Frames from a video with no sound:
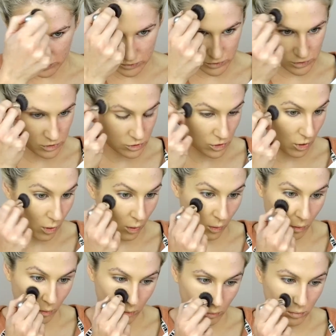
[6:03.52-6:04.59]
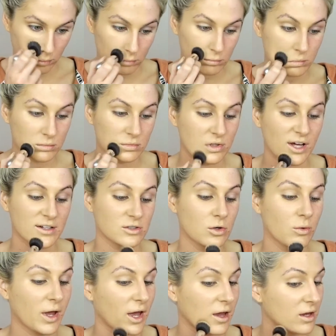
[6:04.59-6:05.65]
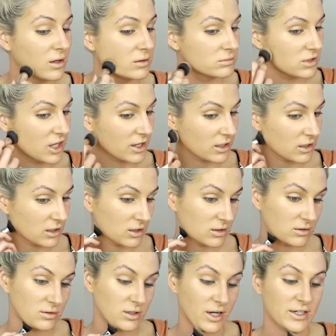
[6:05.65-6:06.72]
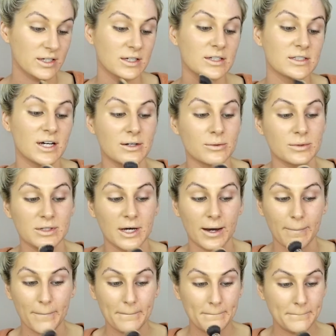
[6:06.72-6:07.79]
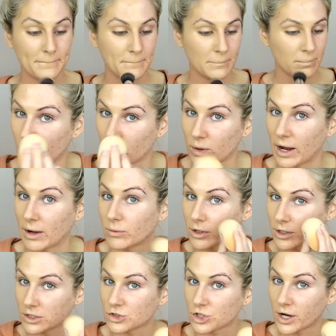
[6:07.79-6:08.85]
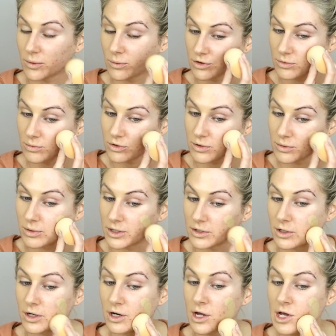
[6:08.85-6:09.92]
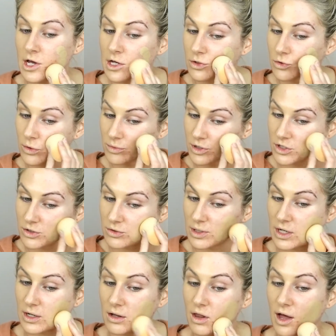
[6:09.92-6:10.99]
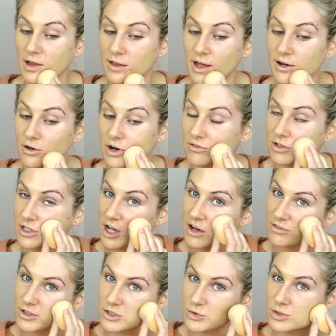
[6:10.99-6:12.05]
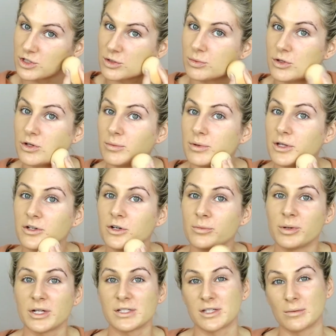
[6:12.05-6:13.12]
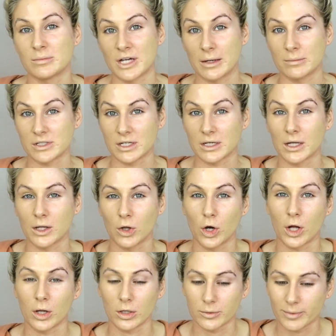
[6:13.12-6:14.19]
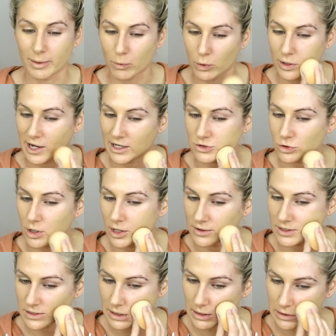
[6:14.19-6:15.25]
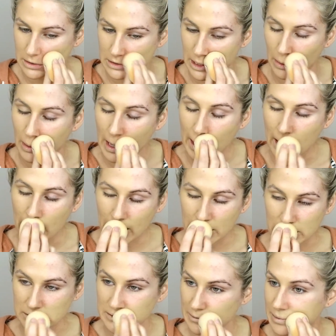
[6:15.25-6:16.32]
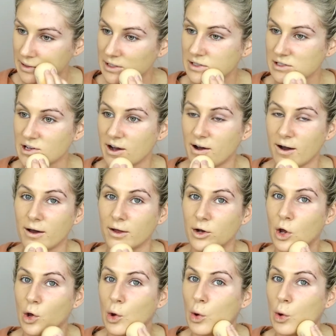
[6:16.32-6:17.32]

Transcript: So that's okay. Like, I can get down with that. So now we're gonna try it with the Beauty Blender. Normally you get a lot lighter of a coverage with the Beauty Blender, but sometimes it can look a little bit more natural on the skin. So it just depends on